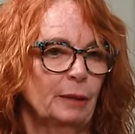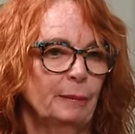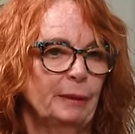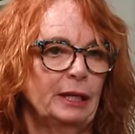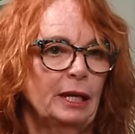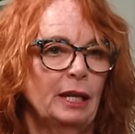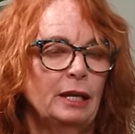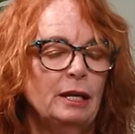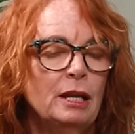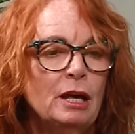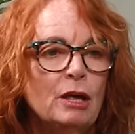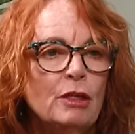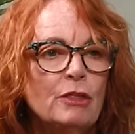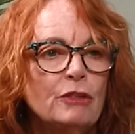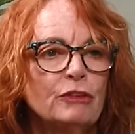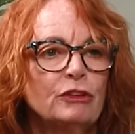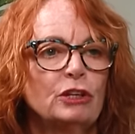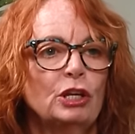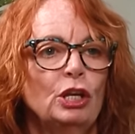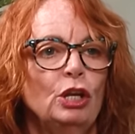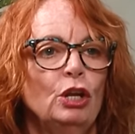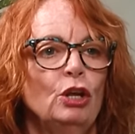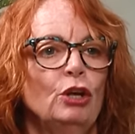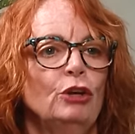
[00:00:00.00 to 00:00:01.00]
And I know there's a
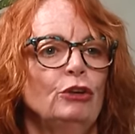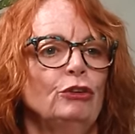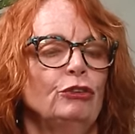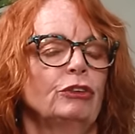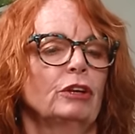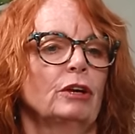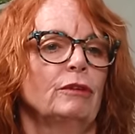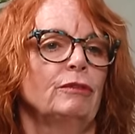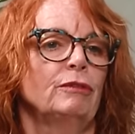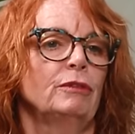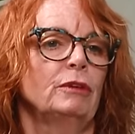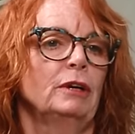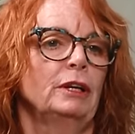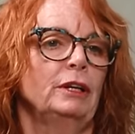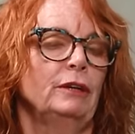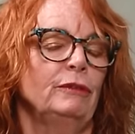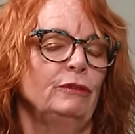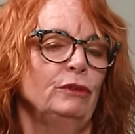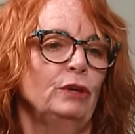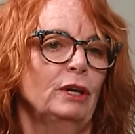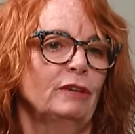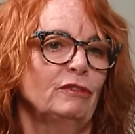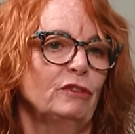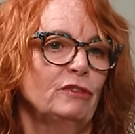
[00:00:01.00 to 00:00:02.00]
lot of stuff around if
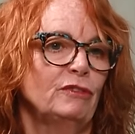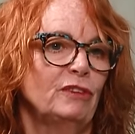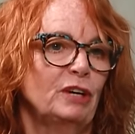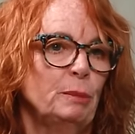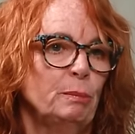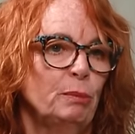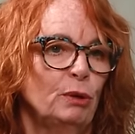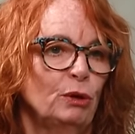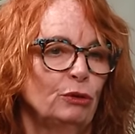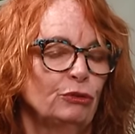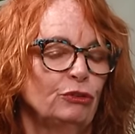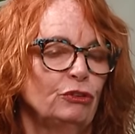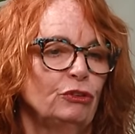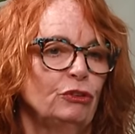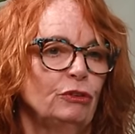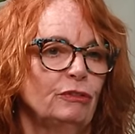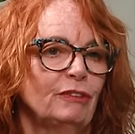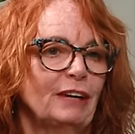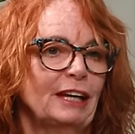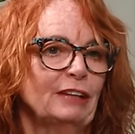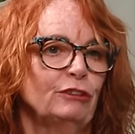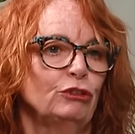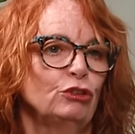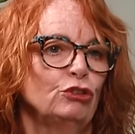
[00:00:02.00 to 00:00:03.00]
you have a very positive
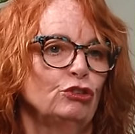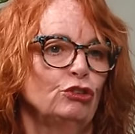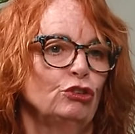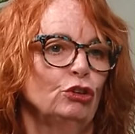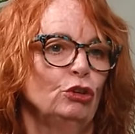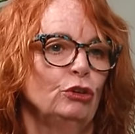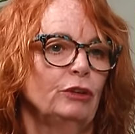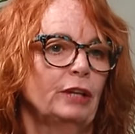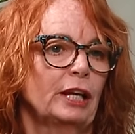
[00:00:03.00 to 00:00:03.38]
attitude,